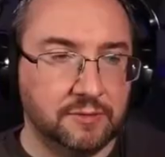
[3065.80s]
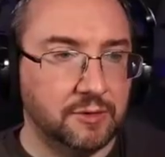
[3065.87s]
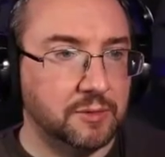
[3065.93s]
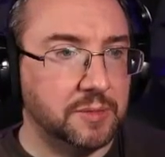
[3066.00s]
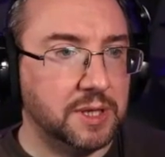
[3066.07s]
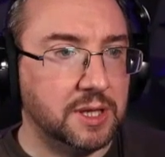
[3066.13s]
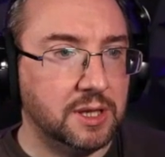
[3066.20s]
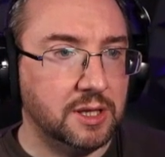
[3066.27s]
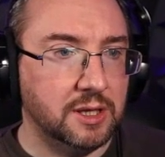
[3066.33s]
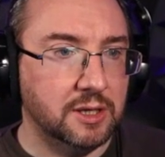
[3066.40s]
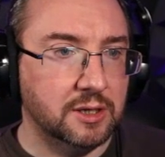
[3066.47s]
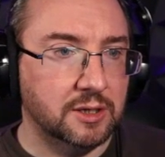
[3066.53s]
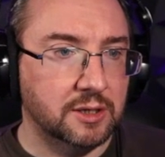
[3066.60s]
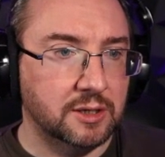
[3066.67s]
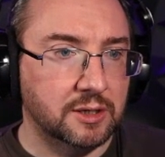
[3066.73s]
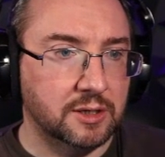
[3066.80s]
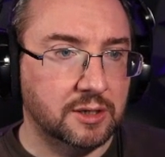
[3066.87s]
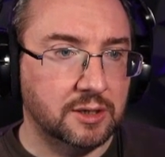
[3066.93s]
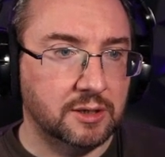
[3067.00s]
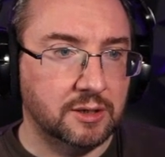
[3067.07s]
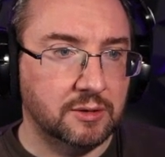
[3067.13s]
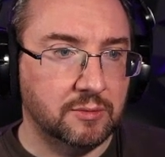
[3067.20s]
From
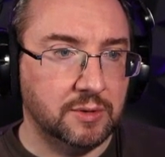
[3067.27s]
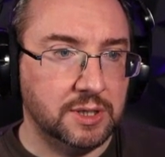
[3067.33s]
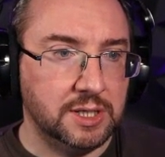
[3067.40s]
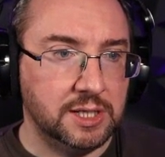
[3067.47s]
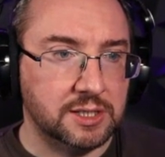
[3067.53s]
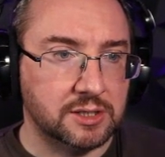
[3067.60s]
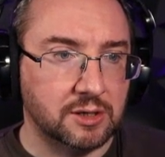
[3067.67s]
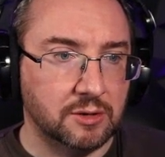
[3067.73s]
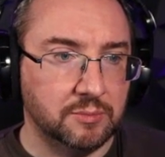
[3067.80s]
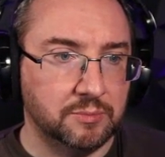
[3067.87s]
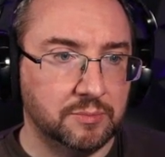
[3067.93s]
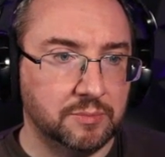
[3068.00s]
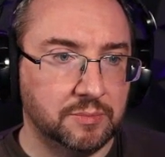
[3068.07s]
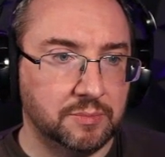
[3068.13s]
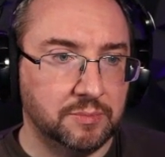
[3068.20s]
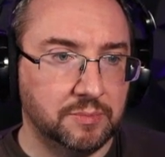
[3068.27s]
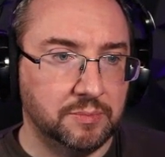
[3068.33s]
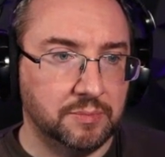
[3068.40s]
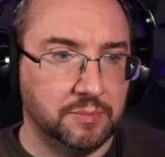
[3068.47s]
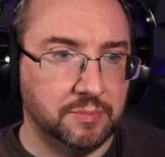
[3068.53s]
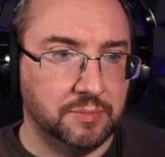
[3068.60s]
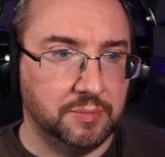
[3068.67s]
here, we need to go
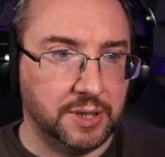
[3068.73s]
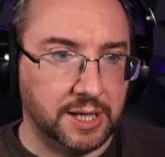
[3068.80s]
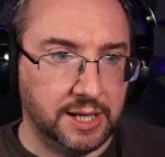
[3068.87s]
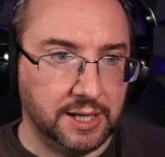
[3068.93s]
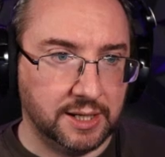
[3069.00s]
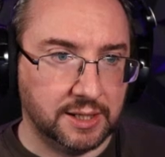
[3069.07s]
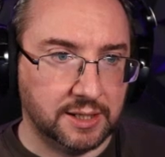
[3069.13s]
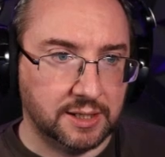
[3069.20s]
back.